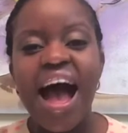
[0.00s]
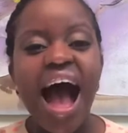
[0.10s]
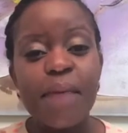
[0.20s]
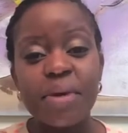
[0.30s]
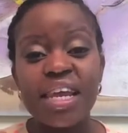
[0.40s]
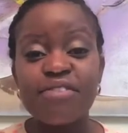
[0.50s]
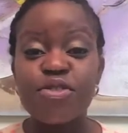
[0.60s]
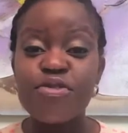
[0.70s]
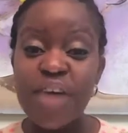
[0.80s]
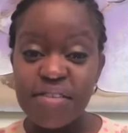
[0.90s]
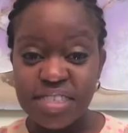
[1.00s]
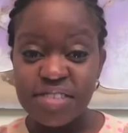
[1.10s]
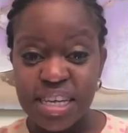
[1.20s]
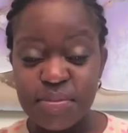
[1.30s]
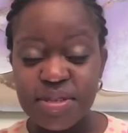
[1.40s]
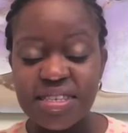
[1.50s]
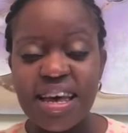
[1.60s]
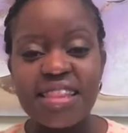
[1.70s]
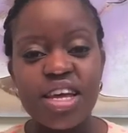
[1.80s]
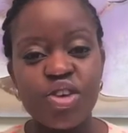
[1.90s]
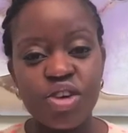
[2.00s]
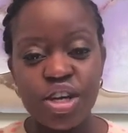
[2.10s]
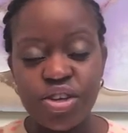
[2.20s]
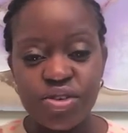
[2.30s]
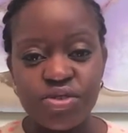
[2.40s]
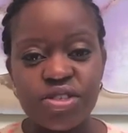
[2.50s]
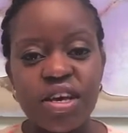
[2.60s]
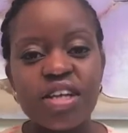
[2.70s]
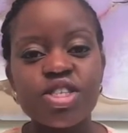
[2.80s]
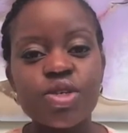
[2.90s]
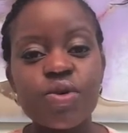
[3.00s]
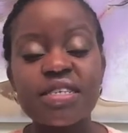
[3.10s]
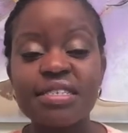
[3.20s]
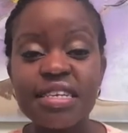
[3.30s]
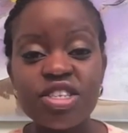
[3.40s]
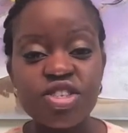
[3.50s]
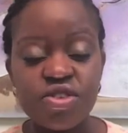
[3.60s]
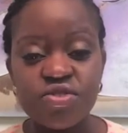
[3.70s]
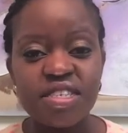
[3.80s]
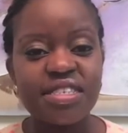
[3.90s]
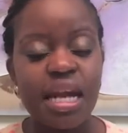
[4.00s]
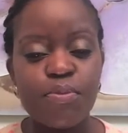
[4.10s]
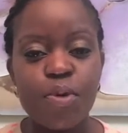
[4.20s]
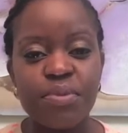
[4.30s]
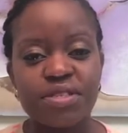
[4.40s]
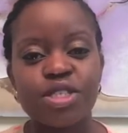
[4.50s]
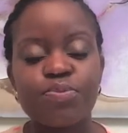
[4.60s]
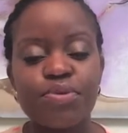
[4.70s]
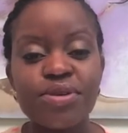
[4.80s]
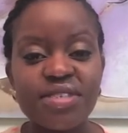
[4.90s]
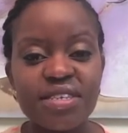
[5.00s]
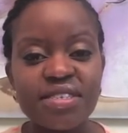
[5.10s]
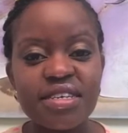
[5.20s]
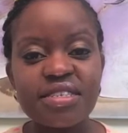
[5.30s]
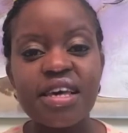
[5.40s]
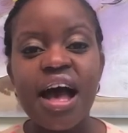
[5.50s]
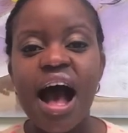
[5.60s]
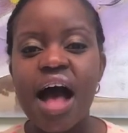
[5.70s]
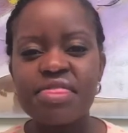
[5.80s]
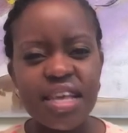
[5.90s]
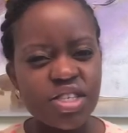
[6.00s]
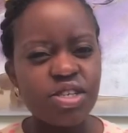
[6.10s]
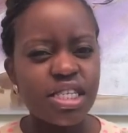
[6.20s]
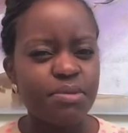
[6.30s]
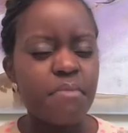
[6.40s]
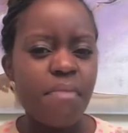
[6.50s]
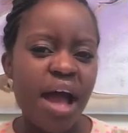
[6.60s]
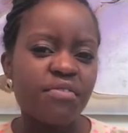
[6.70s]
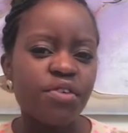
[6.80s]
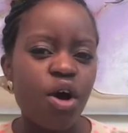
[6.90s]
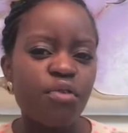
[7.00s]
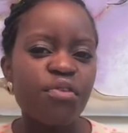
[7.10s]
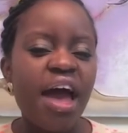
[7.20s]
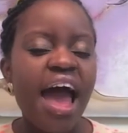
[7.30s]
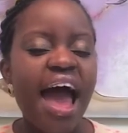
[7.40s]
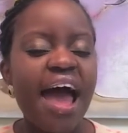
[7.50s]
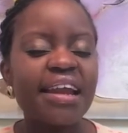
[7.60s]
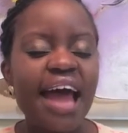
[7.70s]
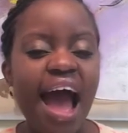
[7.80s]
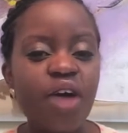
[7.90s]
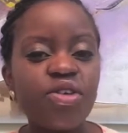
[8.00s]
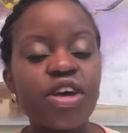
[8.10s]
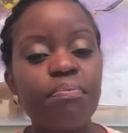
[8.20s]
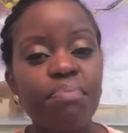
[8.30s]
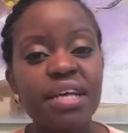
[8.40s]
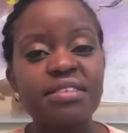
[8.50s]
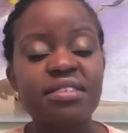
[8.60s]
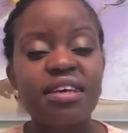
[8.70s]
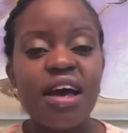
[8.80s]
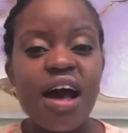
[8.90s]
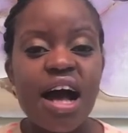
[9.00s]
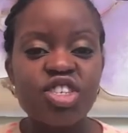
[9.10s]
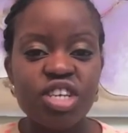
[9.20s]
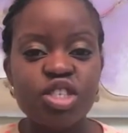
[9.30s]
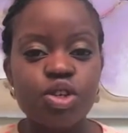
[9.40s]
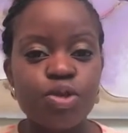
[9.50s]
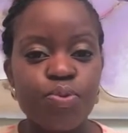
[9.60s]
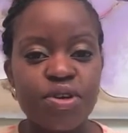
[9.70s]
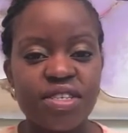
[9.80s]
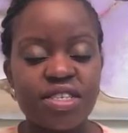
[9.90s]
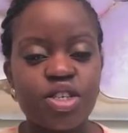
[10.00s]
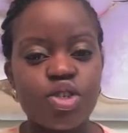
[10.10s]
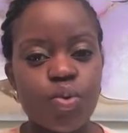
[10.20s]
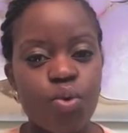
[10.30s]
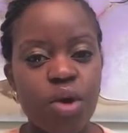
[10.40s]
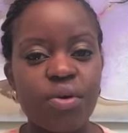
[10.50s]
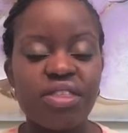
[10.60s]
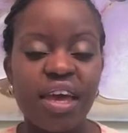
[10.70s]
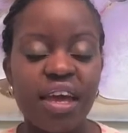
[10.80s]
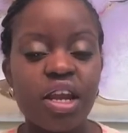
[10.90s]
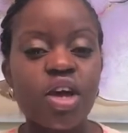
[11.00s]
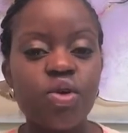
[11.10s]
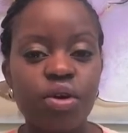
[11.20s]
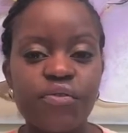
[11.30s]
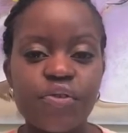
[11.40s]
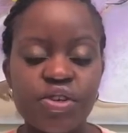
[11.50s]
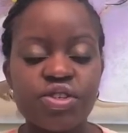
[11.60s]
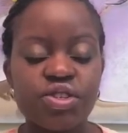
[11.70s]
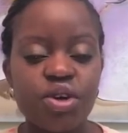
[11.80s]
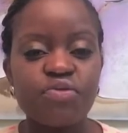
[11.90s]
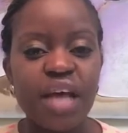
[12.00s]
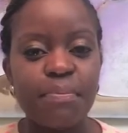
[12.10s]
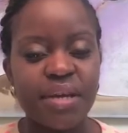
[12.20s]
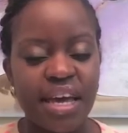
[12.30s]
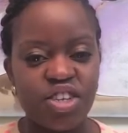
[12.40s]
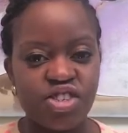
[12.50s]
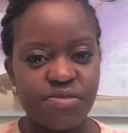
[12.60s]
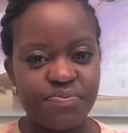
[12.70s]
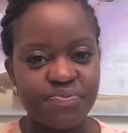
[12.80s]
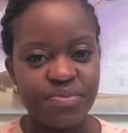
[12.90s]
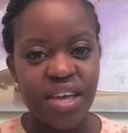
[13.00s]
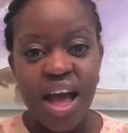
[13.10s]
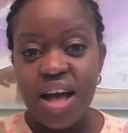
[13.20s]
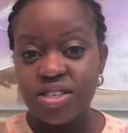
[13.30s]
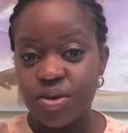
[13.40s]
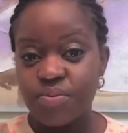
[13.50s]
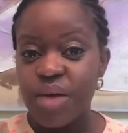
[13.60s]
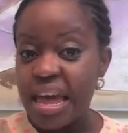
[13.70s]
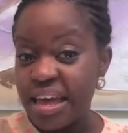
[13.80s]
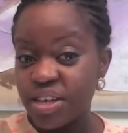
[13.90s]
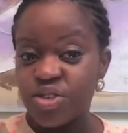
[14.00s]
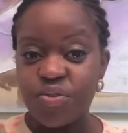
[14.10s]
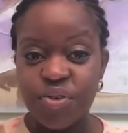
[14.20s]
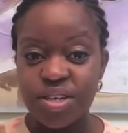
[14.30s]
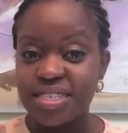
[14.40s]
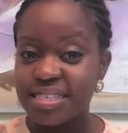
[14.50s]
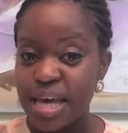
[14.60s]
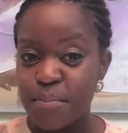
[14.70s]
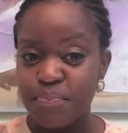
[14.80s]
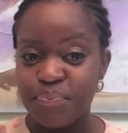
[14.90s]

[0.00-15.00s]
I'm going to give you 5 tips that you can use to assist you to set up your business processes, things you need to be mindful of, and how you can best adjust those processes to work within your Infusionsoft application. So here's your first tip.